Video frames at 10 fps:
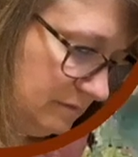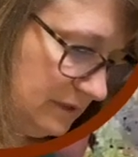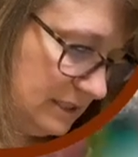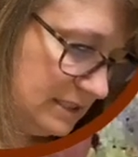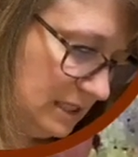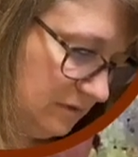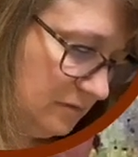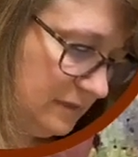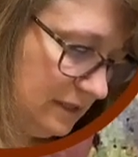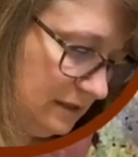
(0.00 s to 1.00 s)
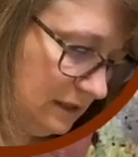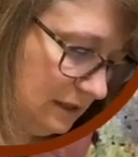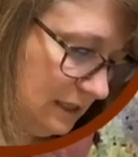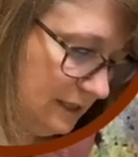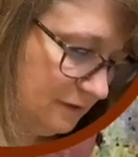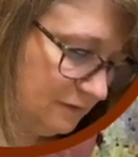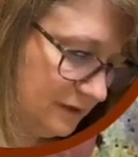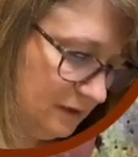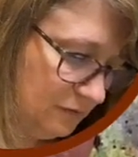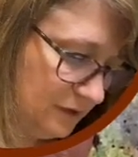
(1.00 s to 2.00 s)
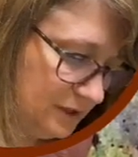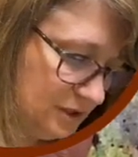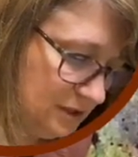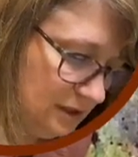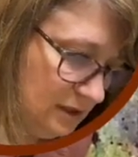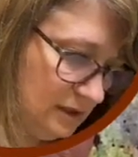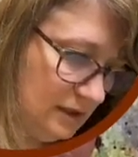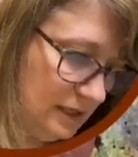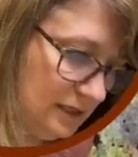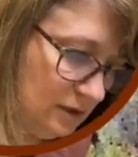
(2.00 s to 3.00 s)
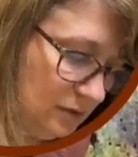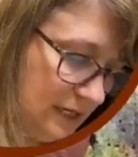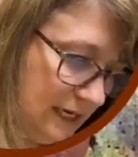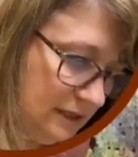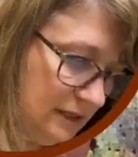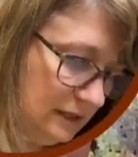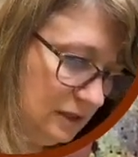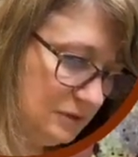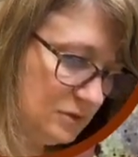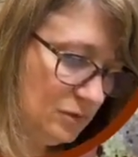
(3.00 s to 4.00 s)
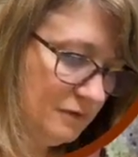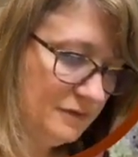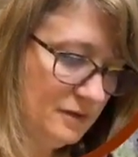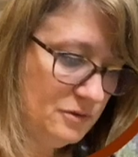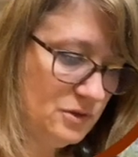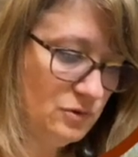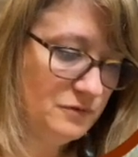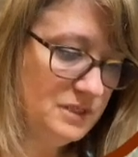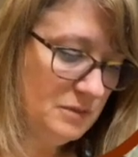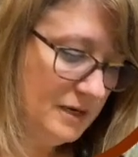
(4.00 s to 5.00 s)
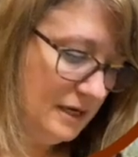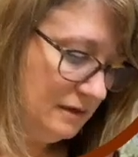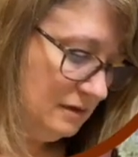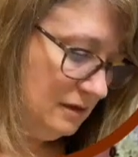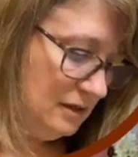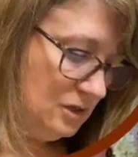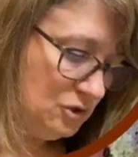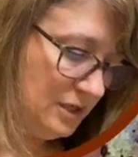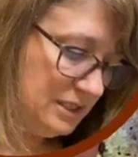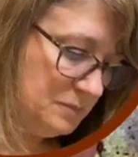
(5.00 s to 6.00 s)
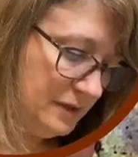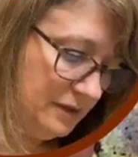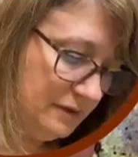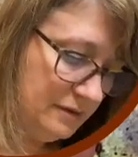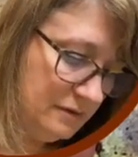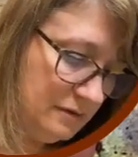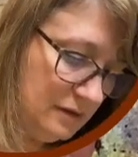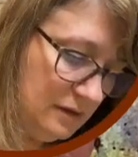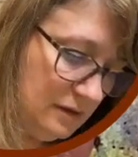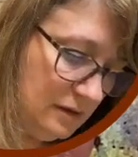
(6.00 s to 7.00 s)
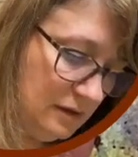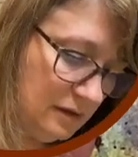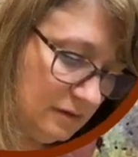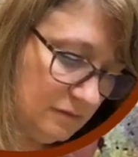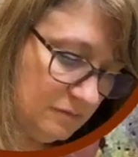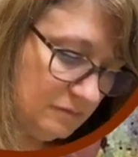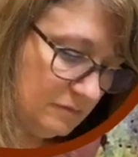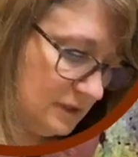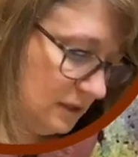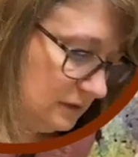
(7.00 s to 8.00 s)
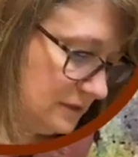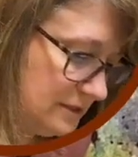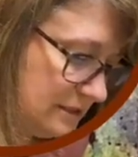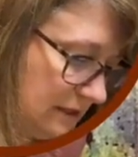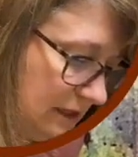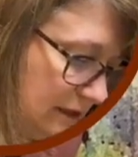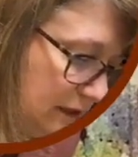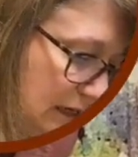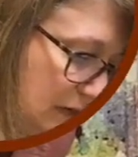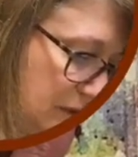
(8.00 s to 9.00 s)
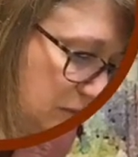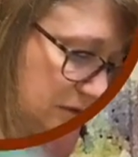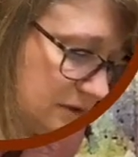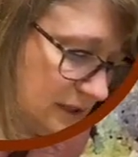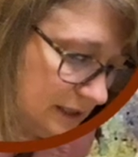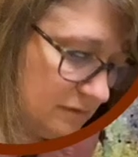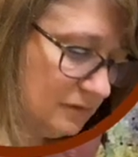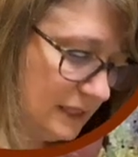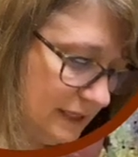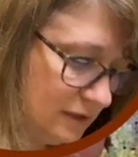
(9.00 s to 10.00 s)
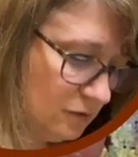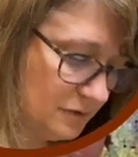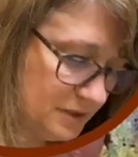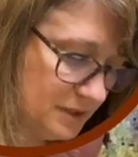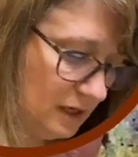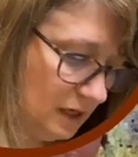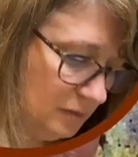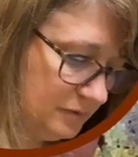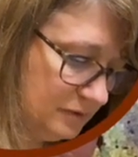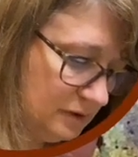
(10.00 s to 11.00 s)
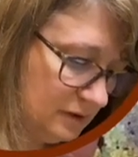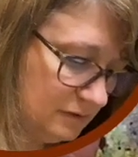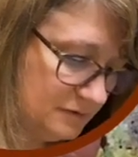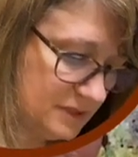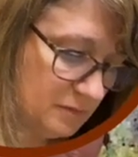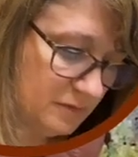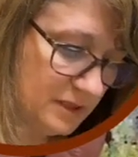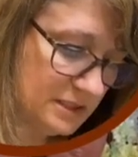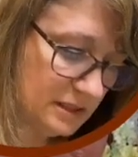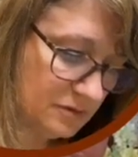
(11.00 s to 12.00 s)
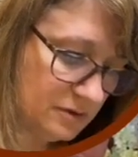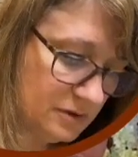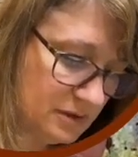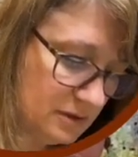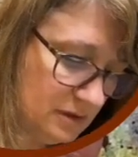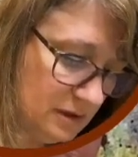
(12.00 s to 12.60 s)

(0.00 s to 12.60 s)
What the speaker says: It's giving me a lot of coverage. You know, cad yellow is one of those sort of semi-transparent colors, and I'm able to kind of lay it over the top of some of these others.